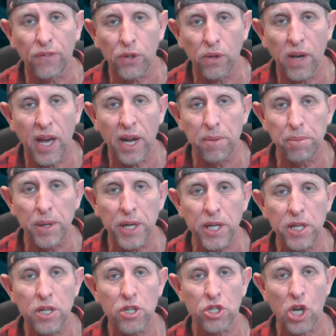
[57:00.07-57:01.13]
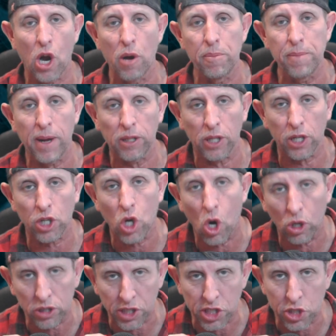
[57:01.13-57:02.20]
you had been so
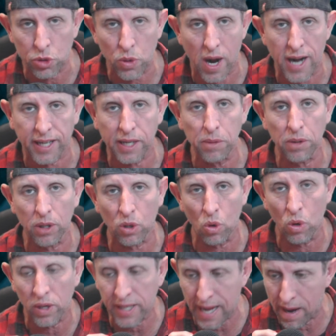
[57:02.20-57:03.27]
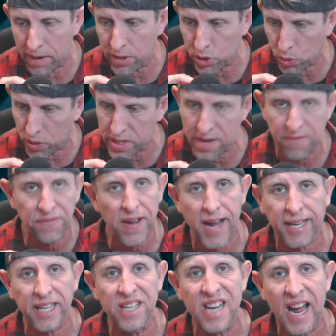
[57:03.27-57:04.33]
melancholy struck. He would have gone, go and join the
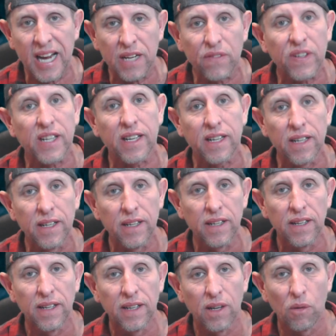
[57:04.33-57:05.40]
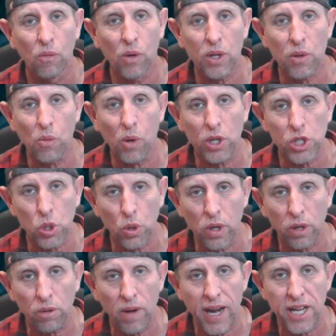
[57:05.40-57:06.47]
fucking Navy. What sort
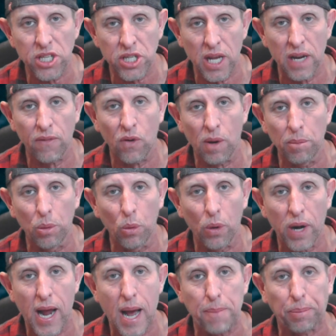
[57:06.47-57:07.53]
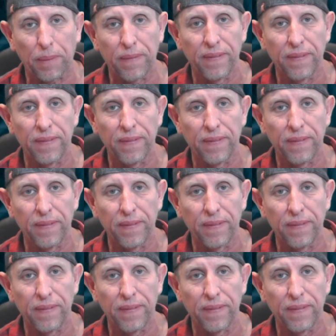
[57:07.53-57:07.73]
of grandson have I brought up?